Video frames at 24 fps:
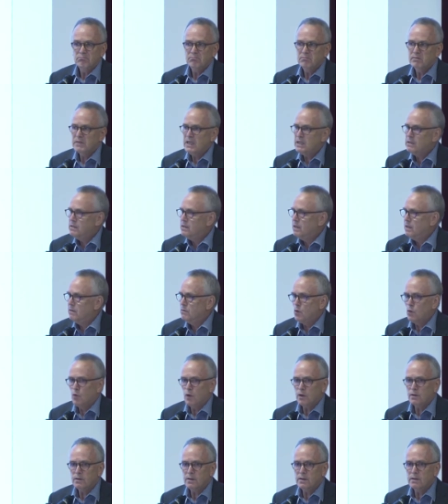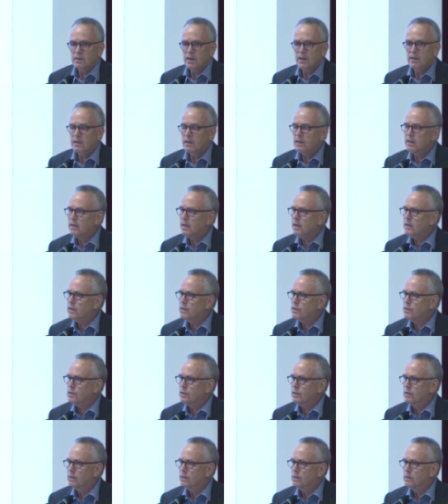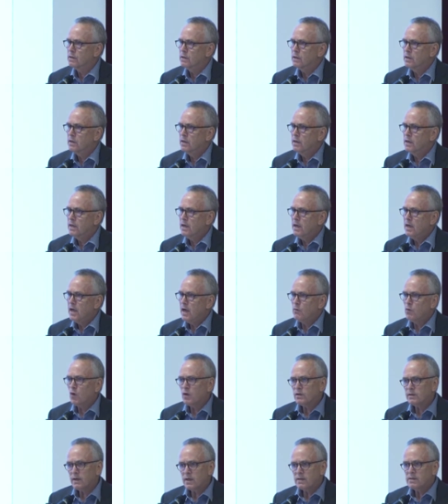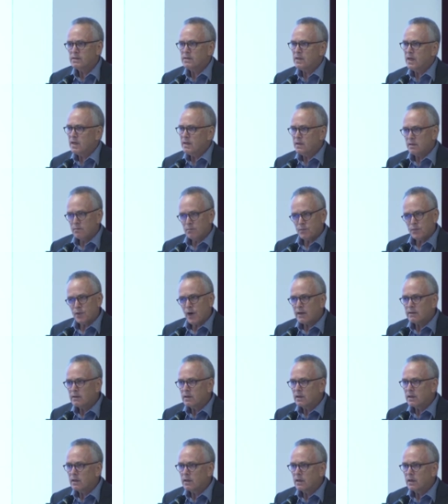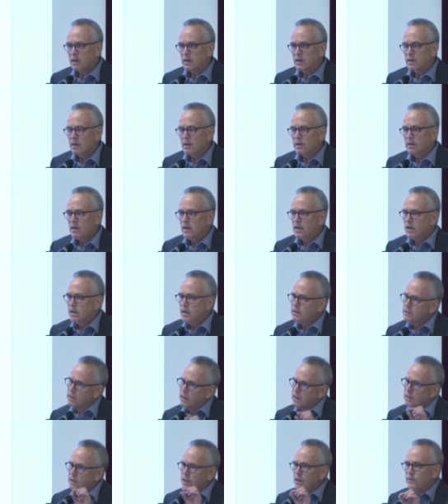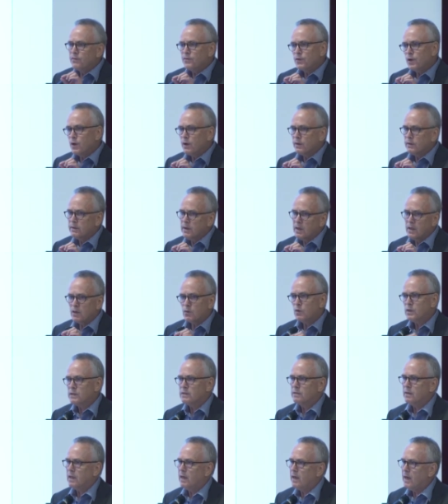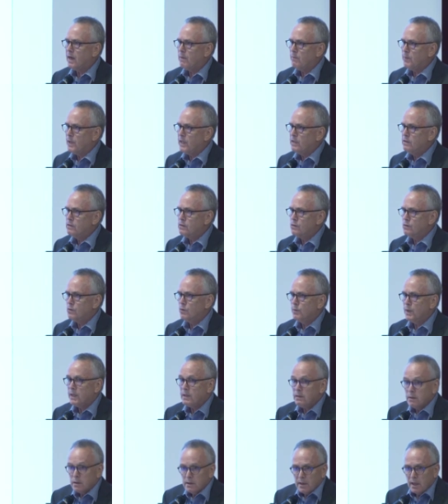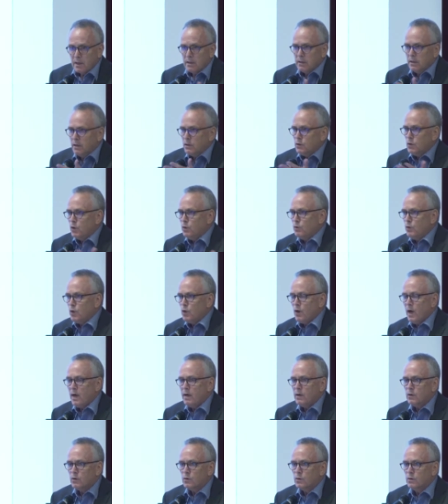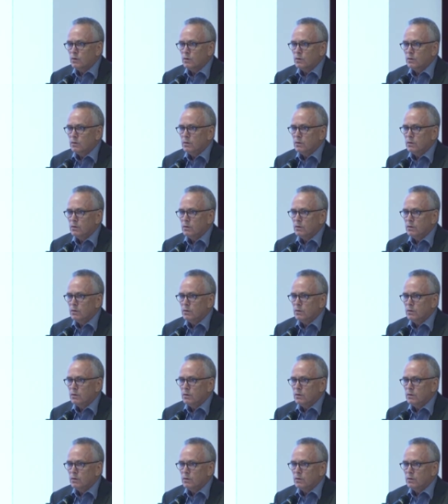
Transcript: They said, what is the indication? And what they said practically is that if you are there with the lap instrument, take the tumor out.